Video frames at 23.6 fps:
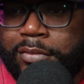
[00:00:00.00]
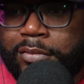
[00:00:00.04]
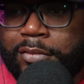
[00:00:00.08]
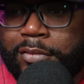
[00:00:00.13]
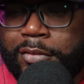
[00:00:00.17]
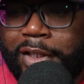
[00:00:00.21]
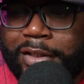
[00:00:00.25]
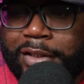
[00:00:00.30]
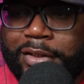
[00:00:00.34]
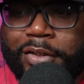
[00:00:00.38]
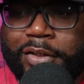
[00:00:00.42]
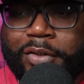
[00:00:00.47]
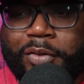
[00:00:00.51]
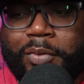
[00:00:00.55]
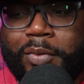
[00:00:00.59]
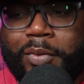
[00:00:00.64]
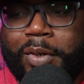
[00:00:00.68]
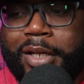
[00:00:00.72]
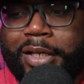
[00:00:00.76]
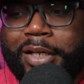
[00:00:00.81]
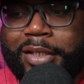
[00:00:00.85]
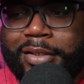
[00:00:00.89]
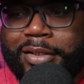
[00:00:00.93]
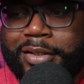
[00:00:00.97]
That's a
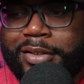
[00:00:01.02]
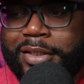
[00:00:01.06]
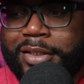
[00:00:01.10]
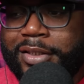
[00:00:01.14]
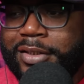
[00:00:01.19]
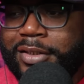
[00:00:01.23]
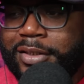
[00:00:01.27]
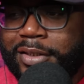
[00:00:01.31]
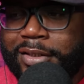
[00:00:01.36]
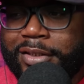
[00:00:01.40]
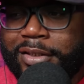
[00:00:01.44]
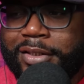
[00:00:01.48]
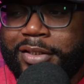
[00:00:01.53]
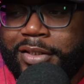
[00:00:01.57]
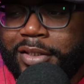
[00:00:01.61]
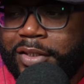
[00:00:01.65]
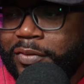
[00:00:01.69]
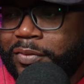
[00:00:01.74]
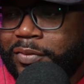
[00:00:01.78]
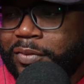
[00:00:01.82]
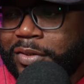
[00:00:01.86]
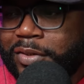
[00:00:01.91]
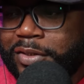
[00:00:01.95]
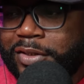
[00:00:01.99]
great attention to detail
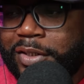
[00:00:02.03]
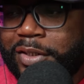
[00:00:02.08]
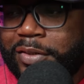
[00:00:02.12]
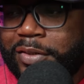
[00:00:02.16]
for the show.